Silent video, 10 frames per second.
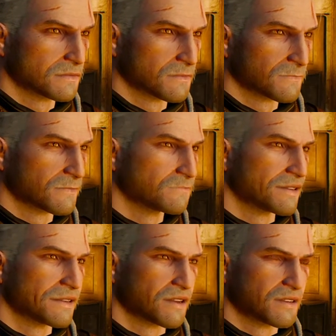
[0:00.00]
I
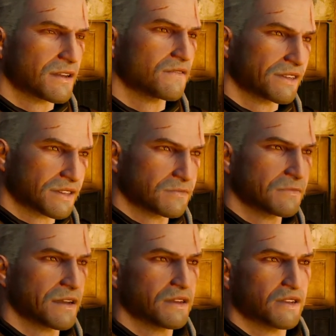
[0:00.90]
remember Ciri having
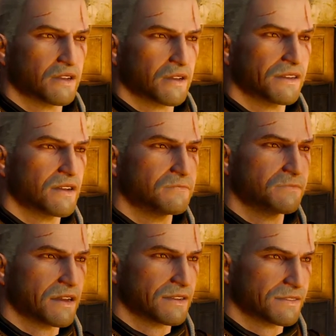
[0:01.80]
trouble controlling her
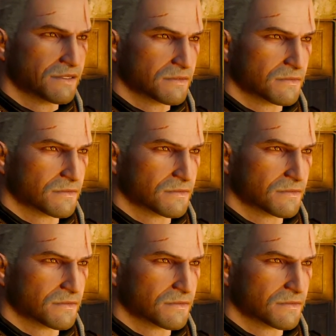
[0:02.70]
abilities.